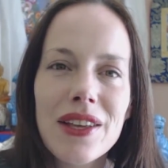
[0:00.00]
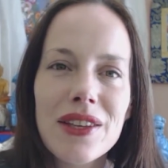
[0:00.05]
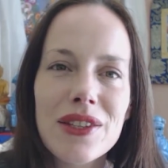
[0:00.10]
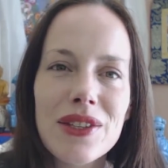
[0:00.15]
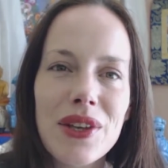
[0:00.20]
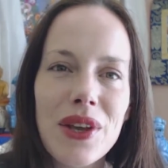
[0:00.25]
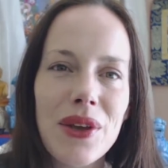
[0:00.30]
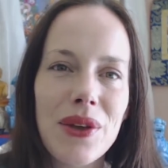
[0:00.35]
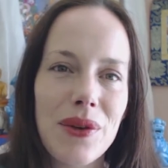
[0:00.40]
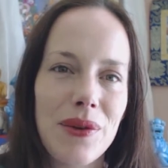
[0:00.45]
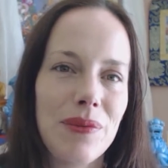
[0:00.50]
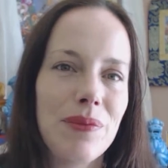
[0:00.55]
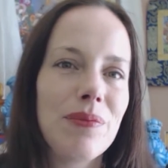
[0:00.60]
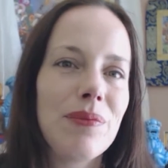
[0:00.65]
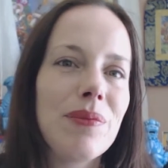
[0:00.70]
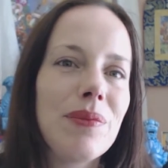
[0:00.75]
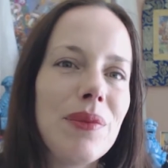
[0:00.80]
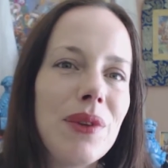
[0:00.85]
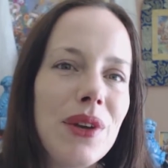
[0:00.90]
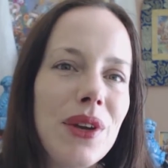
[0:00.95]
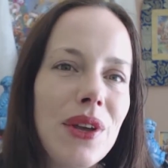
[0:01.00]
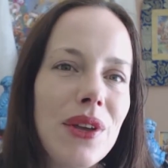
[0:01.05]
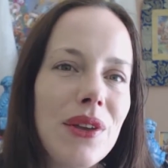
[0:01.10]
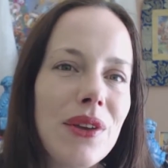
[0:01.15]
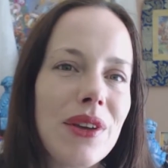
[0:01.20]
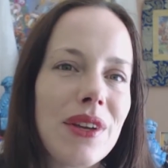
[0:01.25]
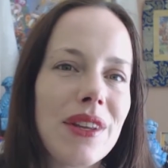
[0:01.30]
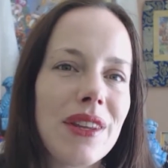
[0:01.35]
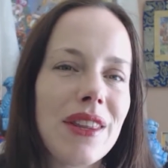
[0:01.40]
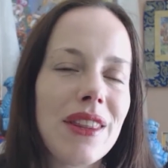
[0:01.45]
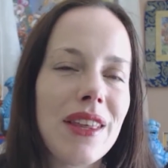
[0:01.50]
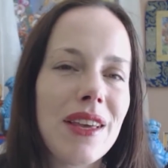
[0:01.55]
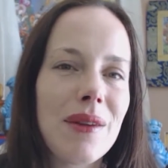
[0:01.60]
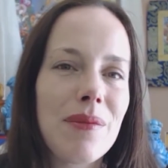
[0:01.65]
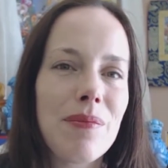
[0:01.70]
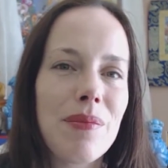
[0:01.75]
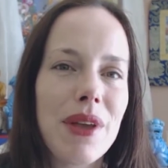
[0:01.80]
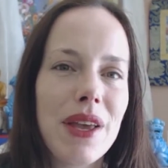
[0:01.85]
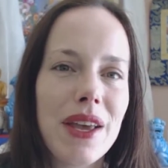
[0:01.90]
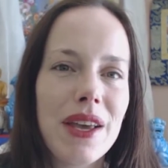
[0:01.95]
So, you can
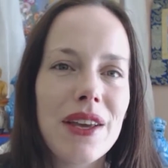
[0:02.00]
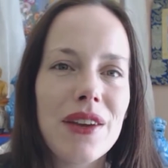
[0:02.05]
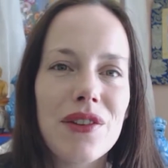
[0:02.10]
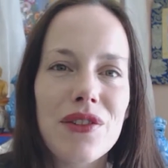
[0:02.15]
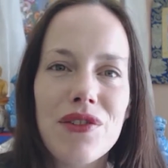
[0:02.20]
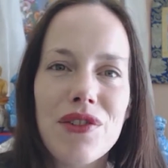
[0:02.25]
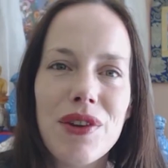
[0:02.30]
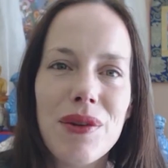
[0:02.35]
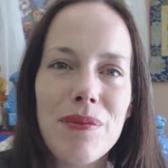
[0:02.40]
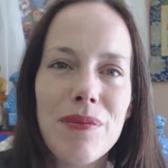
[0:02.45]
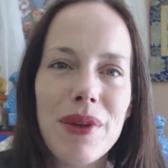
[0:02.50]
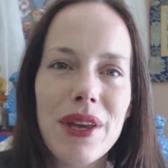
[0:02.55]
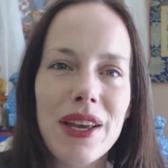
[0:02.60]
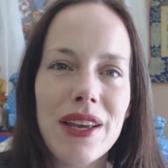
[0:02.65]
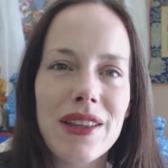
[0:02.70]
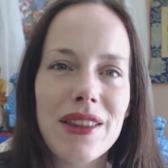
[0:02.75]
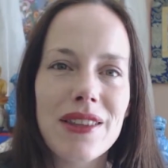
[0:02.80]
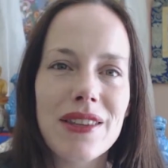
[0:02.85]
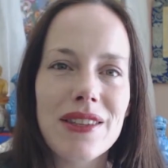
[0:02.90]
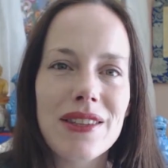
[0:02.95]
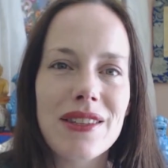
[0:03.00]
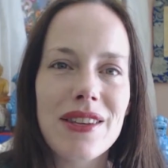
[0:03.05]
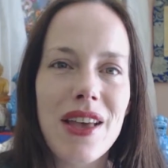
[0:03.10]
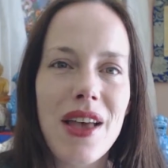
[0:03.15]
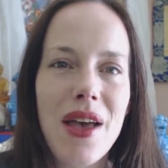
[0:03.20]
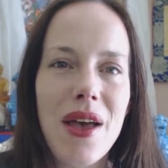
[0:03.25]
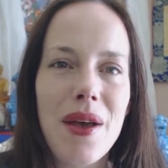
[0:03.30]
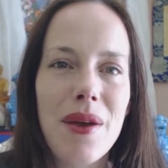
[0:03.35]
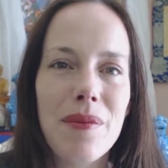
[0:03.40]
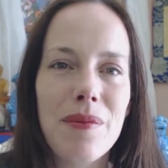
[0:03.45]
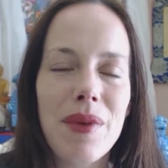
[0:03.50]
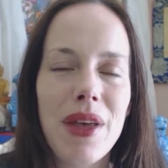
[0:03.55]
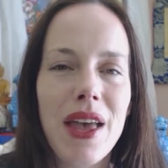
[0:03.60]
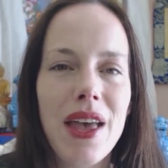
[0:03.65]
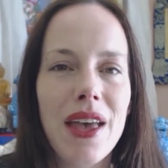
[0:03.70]
think big and dream big at this time,